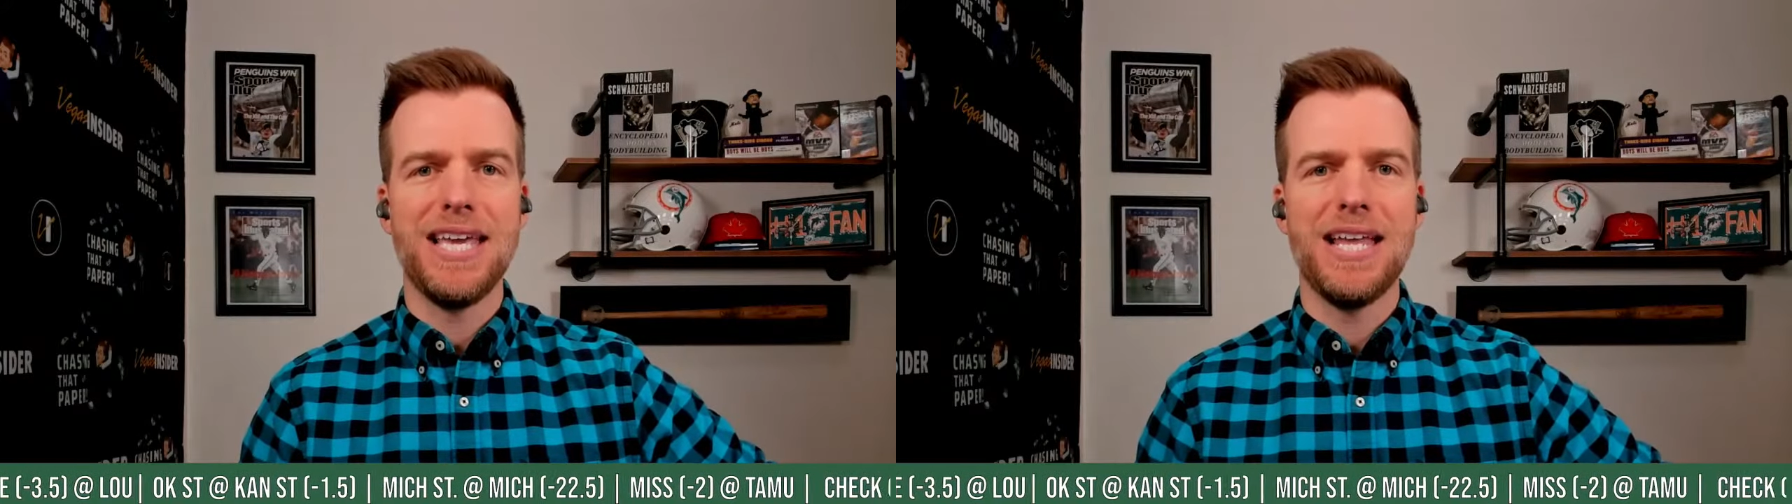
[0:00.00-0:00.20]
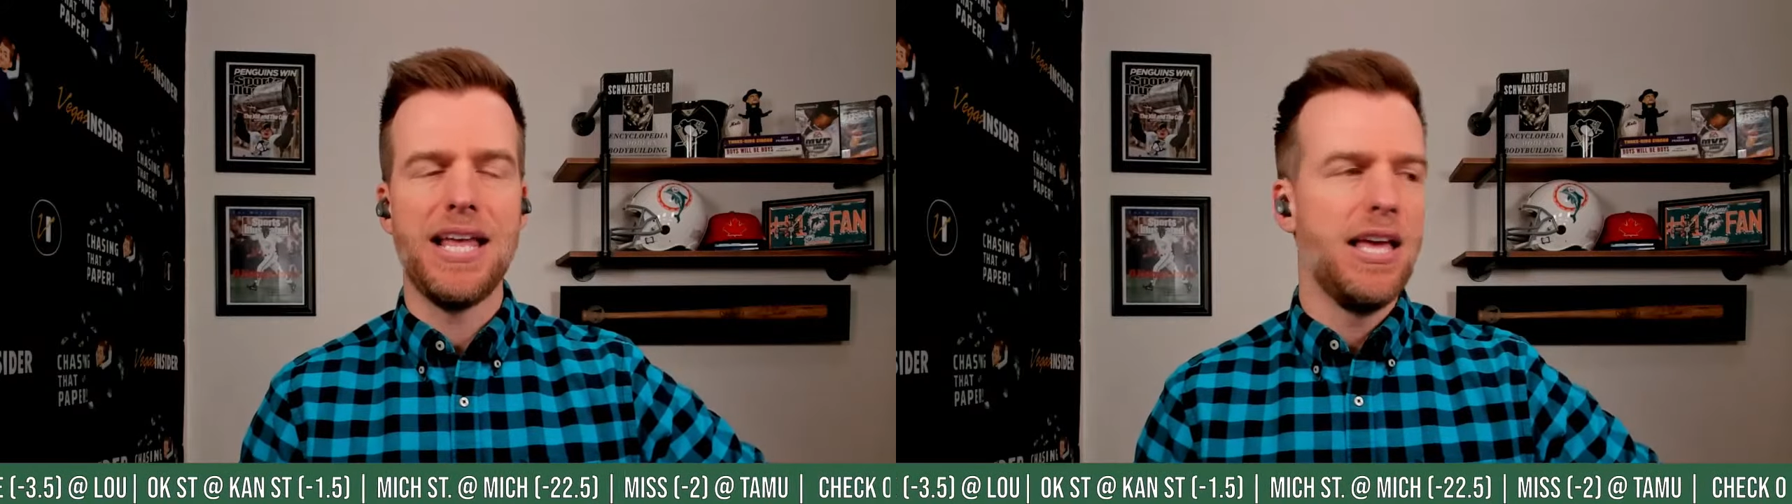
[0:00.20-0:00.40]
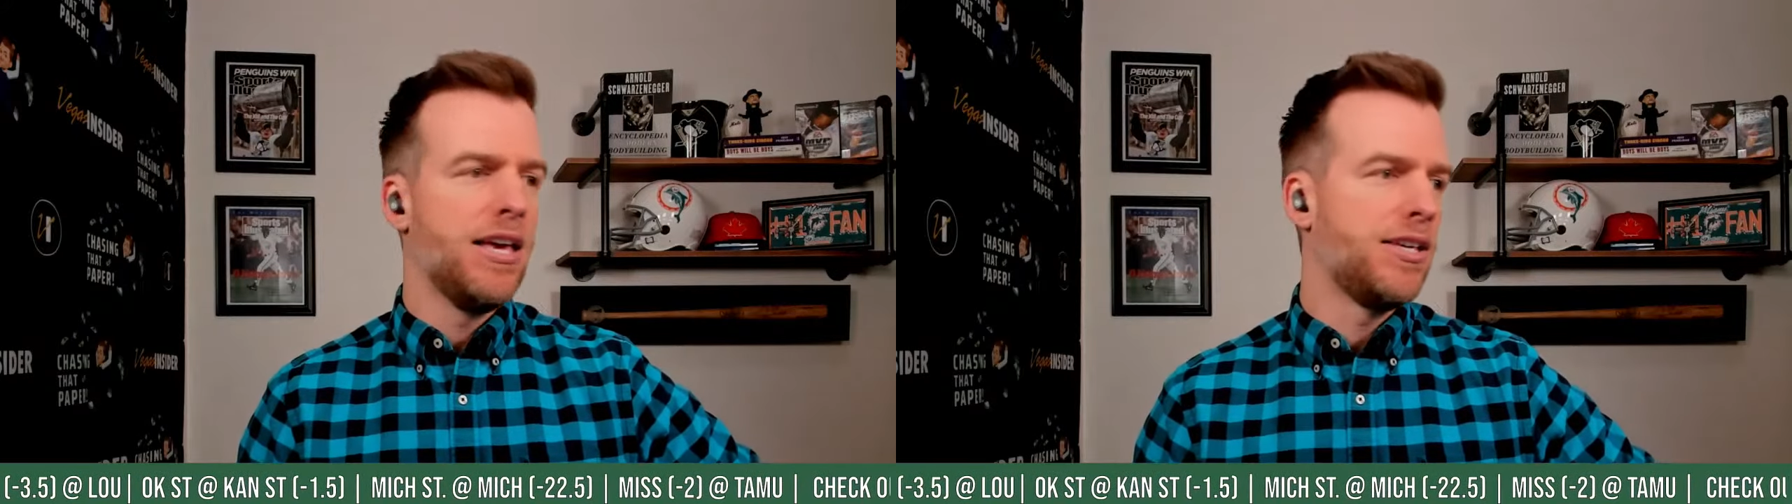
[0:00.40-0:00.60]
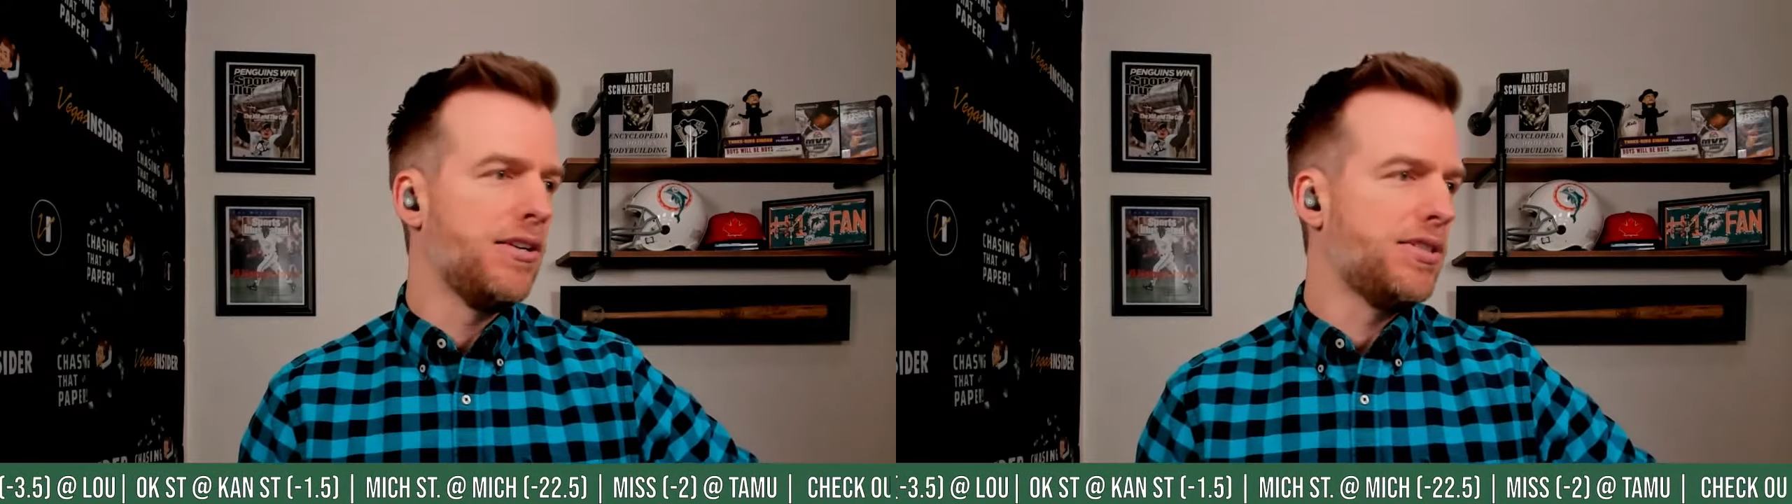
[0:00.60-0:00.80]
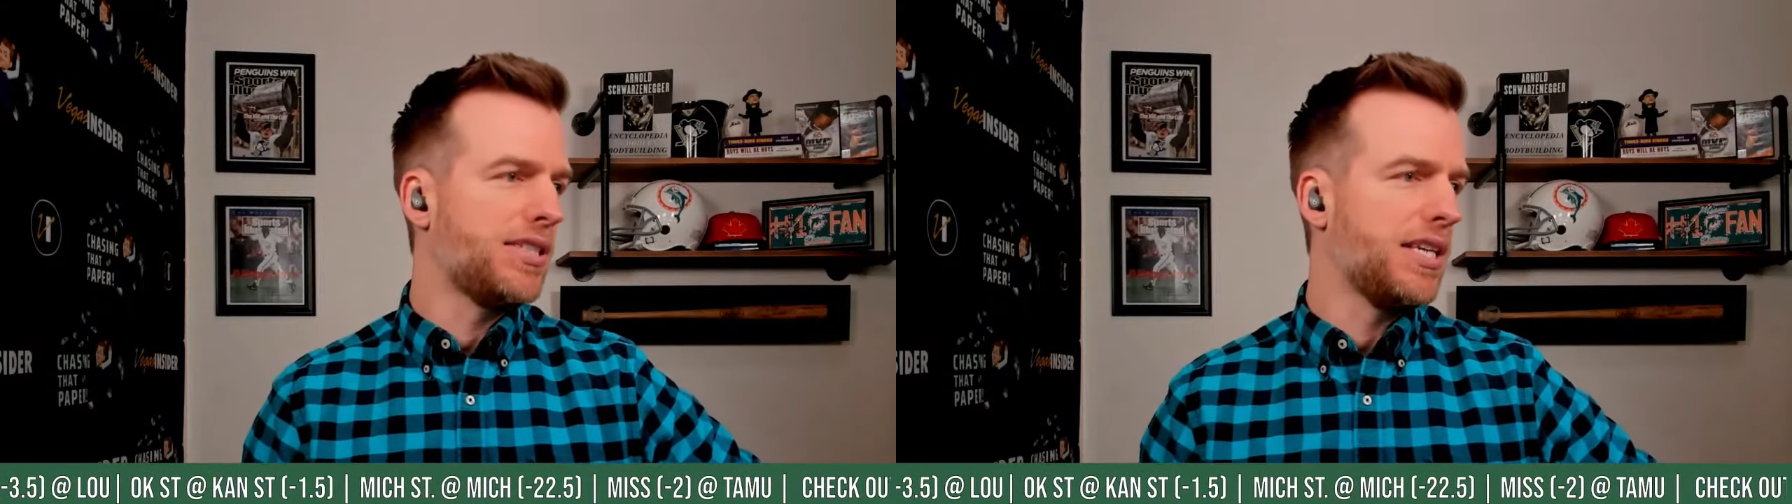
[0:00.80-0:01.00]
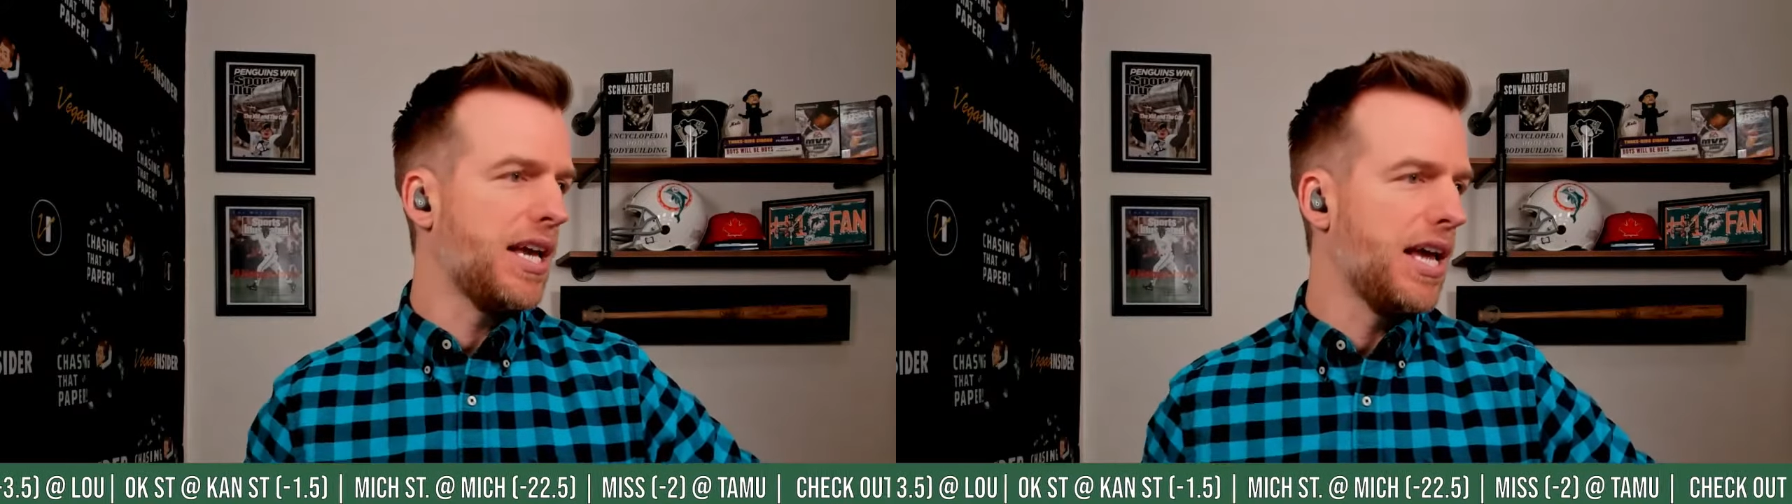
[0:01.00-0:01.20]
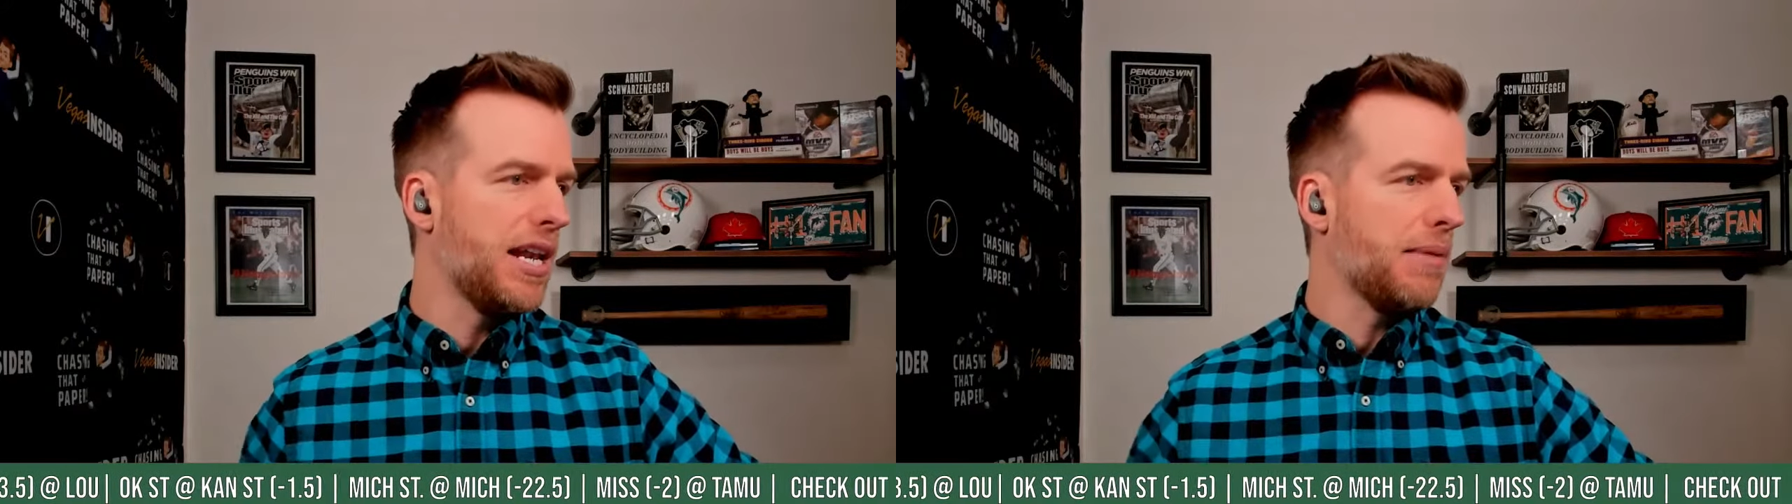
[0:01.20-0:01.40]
in Houston.